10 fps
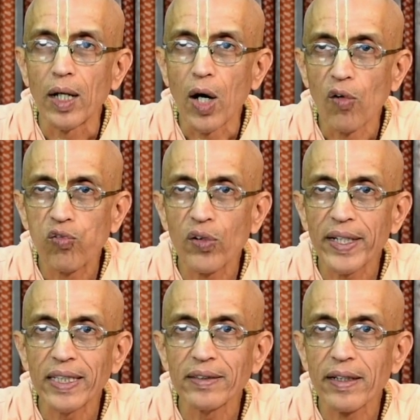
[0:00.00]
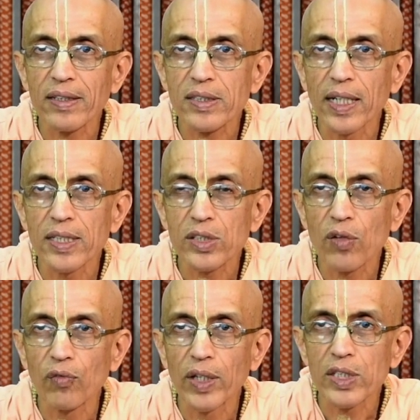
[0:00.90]
offering the results
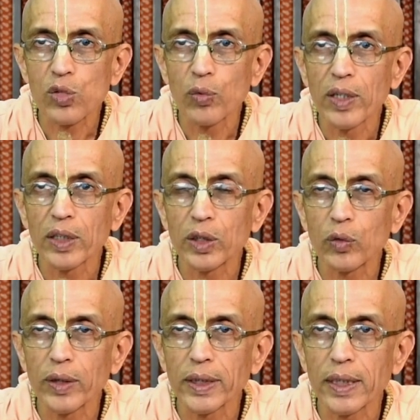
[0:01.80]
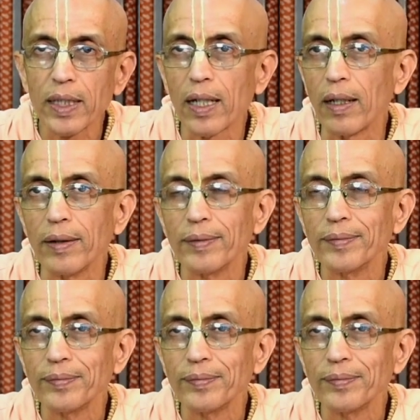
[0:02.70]
of one's work to Krishna